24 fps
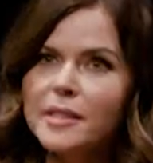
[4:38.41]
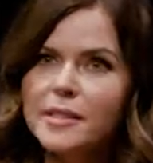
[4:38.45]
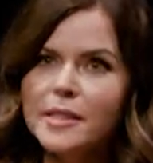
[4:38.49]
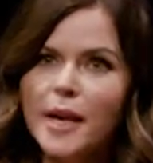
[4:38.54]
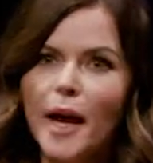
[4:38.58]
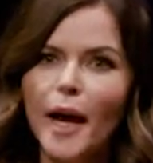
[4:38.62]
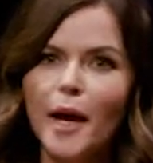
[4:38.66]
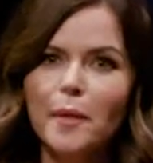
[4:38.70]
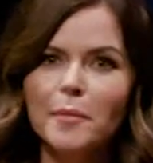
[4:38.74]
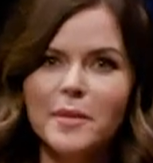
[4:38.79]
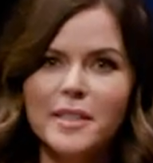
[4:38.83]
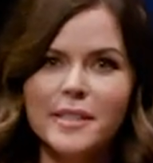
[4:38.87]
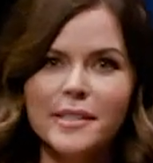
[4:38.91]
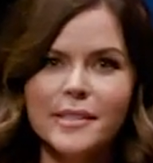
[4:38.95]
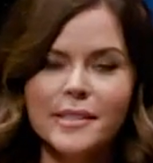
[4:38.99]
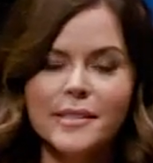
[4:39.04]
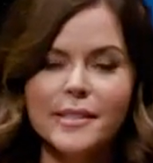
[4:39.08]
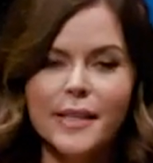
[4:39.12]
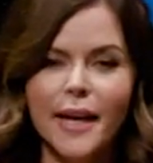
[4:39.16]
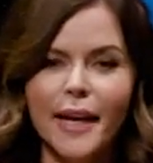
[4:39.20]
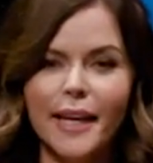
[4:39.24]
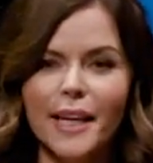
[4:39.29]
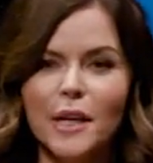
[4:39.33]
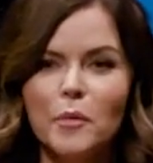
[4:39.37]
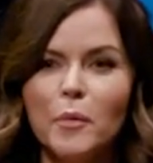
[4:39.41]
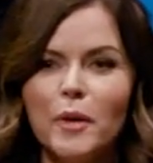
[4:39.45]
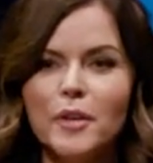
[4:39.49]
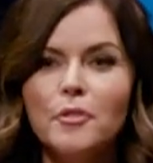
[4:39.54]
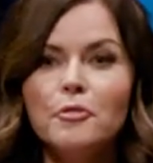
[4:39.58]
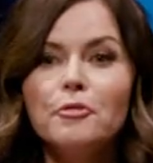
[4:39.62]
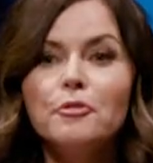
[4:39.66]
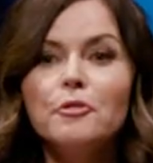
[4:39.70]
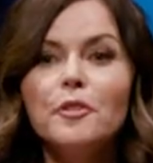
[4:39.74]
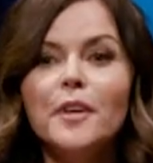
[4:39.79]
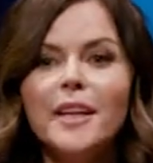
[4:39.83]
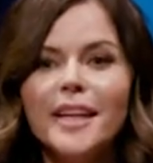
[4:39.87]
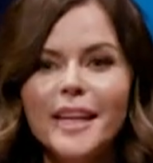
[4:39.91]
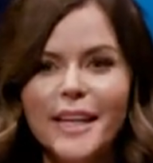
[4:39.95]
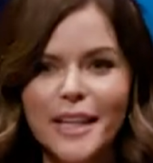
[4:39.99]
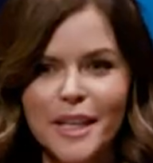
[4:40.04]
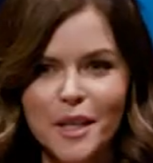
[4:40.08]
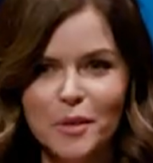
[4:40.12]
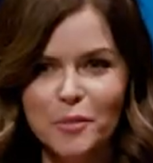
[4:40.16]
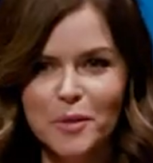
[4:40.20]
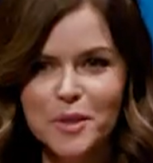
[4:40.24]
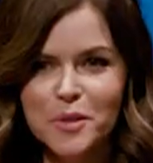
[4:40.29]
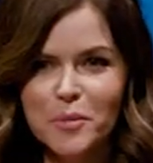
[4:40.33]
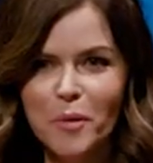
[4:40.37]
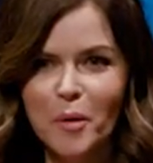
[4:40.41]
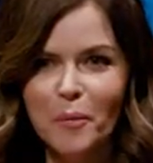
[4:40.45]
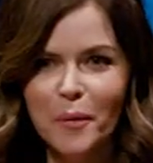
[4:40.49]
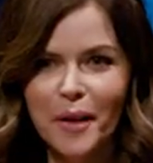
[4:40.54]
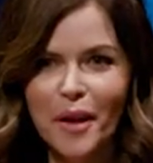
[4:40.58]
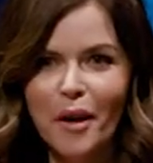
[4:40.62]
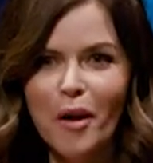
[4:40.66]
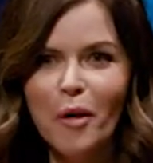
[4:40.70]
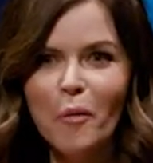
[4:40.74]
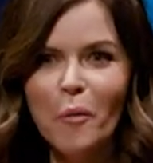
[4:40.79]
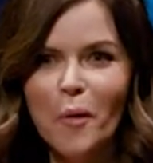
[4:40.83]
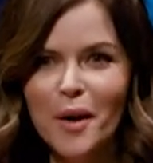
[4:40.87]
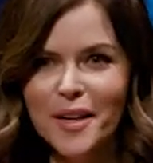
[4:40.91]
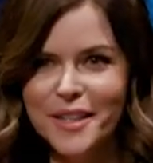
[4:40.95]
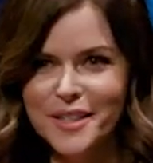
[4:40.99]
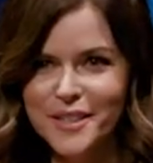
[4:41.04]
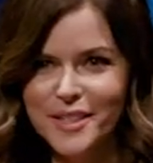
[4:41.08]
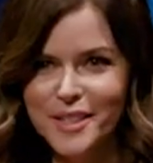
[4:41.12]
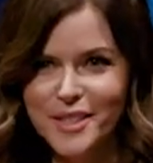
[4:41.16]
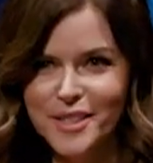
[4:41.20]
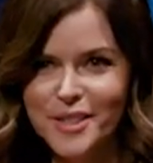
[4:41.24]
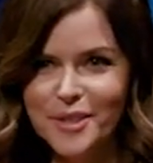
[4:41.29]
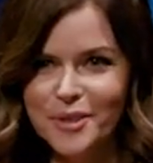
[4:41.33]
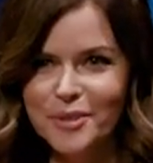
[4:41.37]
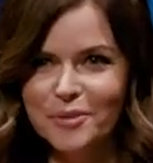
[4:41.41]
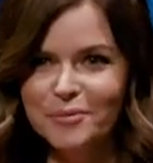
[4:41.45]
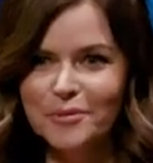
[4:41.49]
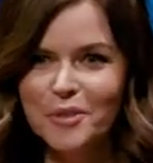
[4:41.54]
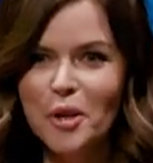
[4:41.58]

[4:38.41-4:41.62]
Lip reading: a time in society when fitting in was what we all wanted to do.